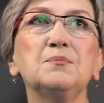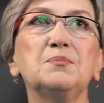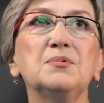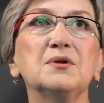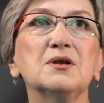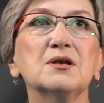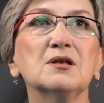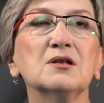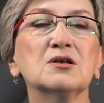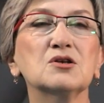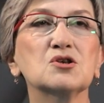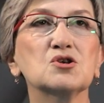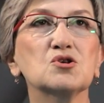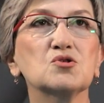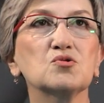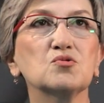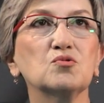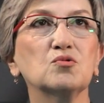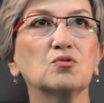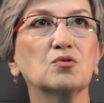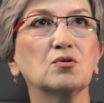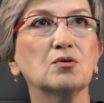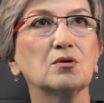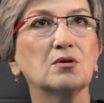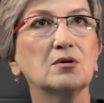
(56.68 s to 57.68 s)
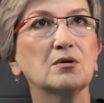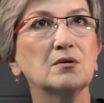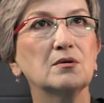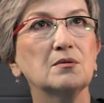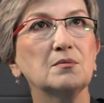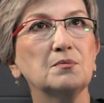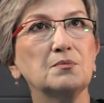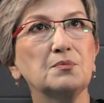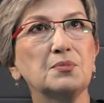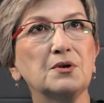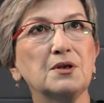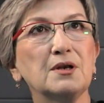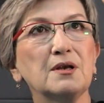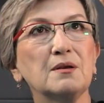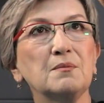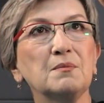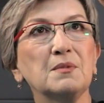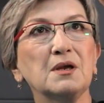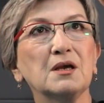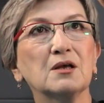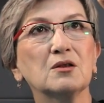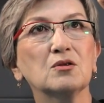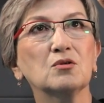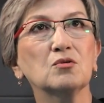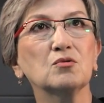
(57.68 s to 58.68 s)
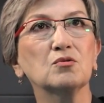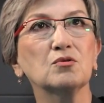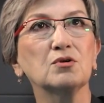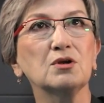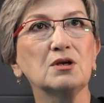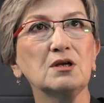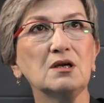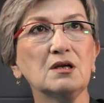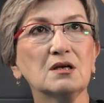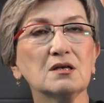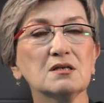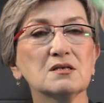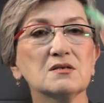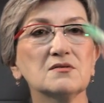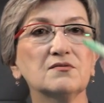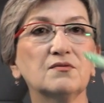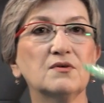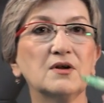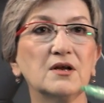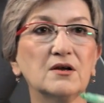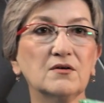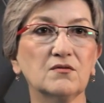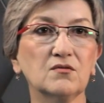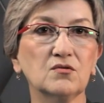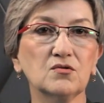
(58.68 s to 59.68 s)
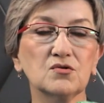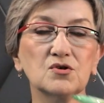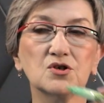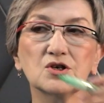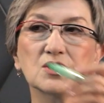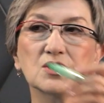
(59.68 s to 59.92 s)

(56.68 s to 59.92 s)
And I'm going to move the variable x to the left-hand